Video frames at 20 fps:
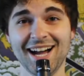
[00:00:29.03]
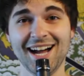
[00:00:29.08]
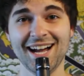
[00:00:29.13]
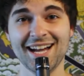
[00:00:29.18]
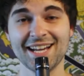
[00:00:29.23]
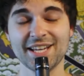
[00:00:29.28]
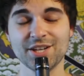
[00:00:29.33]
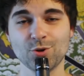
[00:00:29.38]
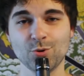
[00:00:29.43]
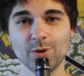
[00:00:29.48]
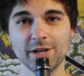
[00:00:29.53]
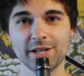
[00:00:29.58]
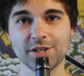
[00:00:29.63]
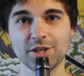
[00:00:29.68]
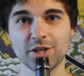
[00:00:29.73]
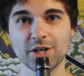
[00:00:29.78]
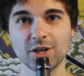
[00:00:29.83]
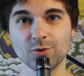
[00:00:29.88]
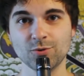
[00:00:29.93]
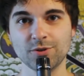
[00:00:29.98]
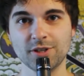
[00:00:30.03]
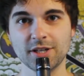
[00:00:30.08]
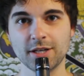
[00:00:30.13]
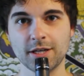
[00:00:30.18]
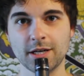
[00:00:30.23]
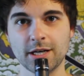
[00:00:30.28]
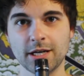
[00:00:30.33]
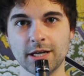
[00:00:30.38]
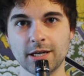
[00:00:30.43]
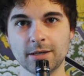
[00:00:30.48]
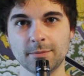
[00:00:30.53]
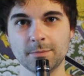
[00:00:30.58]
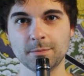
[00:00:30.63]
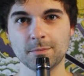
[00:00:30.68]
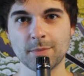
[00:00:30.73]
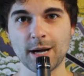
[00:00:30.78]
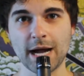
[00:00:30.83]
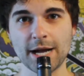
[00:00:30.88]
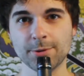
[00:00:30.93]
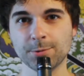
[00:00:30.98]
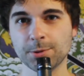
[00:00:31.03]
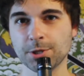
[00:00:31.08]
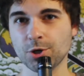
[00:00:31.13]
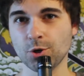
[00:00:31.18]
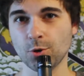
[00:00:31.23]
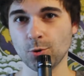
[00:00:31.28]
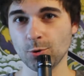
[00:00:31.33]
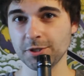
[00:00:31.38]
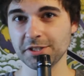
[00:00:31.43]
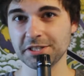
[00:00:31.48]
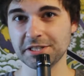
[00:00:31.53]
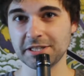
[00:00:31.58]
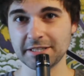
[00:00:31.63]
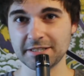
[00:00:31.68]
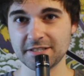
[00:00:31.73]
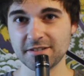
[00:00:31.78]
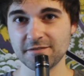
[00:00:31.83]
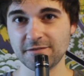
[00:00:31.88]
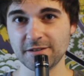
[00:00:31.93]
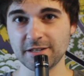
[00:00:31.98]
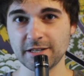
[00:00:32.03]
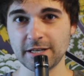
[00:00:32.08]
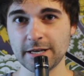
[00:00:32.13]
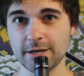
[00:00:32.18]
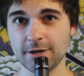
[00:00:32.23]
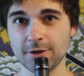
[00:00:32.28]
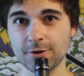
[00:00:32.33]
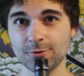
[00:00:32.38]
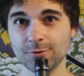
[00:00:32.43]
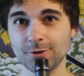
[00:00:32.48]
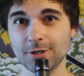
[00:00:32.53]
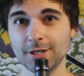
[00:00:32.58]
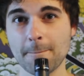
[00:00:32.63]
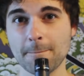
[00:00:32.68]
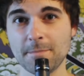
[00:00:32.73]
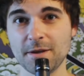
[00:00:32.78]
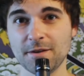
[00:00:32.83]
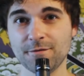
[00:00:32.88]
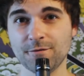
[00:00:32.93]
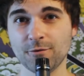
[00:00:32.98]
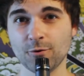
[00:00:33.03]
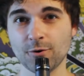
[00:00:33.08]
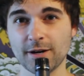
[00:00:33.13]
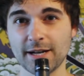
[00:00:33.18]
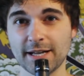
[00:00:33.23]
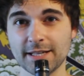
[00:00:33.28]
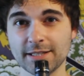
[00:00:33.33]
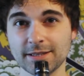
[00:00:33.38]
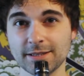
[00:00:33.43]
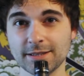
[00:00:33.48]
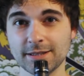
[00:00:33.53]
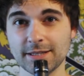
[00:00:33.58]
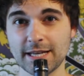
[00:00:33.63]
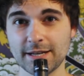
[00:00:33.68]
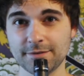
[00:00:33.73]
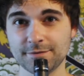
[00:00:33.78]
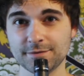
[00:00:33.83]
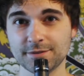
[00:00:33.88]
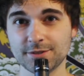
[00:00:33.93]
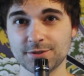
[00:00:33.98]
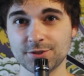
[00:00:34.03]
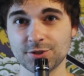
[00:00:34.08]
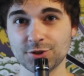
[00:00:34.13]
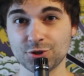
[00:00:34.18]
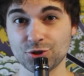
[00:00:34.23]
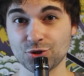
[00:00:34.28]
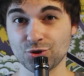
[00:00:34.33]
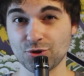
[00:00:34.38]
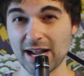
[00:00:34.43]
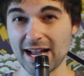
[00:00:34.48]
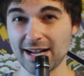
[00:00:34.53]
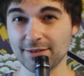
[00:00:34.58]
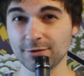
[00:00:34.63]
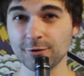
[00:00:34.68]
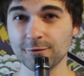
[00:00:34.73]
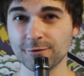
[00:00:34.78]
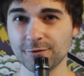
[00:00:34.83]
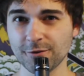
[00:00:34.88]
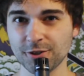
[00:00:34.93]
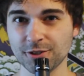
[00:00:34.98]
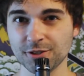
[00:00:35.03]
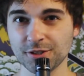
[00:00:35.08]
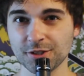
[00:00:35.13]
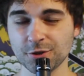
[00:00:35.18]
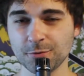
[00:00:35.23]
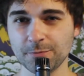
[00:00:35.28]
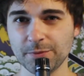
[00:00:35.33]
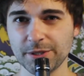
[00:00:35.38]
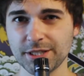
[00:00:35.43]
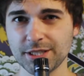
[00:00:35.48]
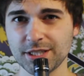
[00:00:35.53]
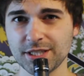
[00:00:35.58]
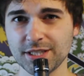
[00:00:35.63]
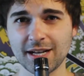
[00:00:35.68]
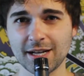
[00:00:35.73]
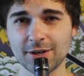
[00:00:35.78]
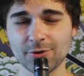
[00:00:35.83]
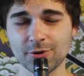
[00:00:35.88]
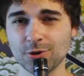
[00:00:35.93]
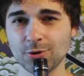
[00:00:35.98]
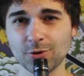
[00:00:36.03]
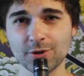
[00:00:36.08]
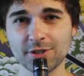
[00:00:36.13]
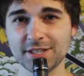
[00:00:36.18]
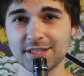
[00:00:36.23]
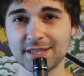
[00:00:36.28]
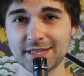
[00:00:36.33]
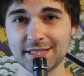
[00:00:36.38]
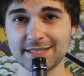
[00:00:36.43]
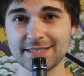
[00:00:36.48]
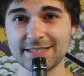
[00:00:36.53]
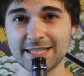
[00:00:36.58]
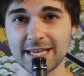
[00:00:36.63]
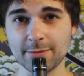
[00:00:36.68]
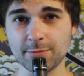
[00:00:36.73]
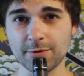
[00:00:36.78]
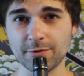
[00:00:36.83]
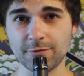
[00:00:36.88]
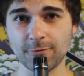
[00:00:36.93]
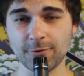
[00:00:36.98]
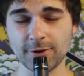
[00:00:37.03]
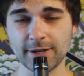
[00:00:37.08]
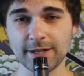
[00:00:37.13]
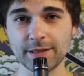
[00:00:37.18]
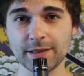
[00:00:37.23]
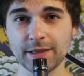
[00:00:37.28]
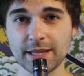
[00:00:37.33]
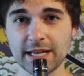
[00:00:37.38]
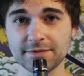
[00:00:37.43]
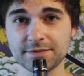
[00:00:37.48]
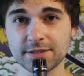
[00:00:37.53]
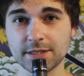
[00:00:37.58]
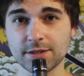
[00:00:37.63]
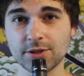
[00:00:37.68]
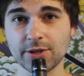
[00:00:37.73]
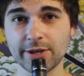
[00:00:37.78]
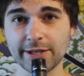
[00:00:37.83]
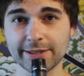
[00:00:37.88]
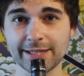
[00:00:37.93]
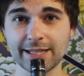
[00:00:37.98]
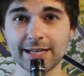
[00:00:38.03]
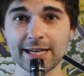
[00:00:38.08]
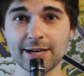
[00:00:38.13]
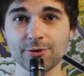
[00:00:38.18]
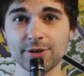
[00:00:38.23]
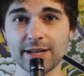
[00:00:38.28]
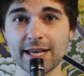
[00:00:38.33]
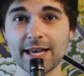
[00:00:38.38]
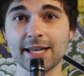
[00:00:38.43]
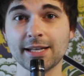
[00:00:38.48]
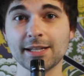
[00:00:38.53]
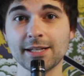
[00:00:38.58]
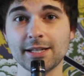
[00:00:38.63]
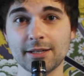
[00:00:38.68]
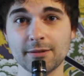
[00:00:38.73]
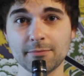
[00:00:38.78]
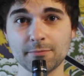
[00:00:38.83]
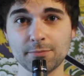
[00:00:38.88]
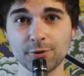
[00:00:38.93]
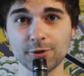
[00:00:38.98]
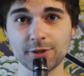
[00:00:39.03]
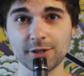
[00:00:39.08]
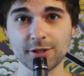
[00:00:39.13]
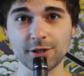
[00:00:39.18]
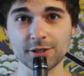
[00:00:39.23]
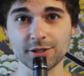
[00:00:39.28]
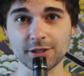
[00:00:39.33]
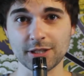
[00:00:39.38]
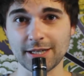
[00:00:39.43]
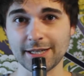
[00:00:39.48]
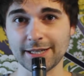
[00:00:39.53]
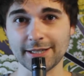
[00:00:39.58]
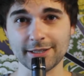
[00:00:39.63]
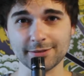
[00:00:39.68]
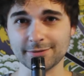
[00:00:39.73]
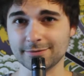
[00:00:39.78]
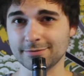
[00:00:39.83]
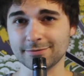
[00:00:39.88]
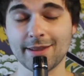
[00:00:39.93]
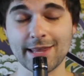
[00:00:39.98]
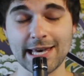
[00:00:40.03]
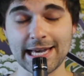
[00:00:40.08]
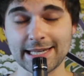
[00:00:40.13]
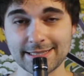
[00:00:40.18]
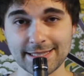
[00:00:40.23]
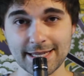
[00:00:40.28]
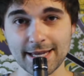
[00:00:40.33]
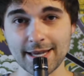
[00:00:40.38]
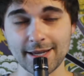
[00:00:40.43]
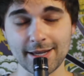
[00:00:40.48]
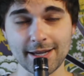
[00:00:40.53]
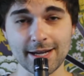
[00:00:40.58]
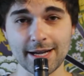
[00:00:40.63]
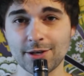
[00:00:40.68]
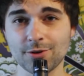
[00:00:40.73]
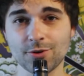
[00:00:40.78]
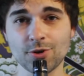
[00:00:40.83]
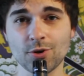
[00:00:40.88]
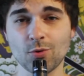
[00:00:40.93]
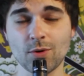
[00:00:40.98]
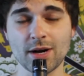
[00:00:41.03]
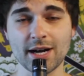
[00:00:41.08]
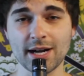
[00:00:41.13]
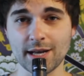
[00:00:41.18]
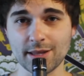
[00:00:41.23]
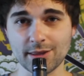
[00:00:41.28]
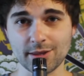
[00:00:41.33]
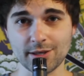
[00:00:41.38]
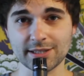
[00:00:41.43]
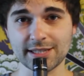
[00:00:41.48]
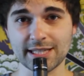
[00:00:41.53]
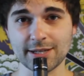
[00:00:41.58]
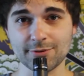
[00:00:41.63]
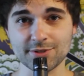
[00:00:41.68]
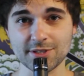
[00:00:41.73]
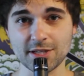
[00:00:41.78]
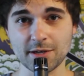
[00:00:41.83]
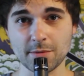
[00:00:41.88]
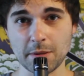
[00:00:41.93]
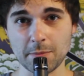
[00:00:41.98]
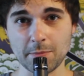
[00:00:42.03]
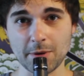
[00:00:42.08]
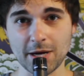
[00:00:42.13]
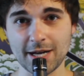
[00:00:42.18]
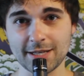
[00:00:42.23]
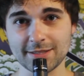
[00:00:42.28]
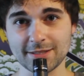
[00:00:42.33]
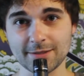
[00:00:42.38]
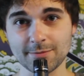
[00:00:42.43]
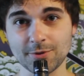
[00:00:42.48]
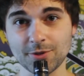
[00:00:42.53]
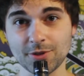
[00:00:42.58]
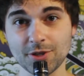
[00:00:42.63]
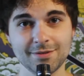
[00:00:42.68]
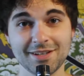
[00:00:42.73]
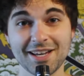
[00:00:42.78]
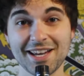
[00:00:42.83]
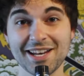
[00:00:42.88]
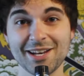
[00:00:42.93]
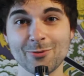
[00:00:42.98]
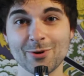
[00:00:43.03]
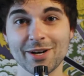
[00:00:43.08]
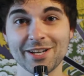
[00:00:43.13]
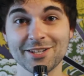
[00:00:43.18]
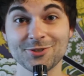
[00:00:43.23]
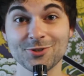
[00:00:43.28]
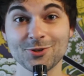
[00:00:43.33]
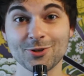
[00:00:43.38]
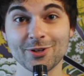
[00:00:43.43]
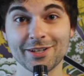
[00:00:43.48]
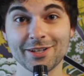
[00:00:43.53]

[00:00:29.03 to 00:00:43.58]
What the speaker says: Hi, quick note. I recorded this video before I left to travel for a little bit. I recorded it the day before I left and thought that I would edit it and put it online that day. I don't know why I thought that was going to be possible. Anyway, enjoy.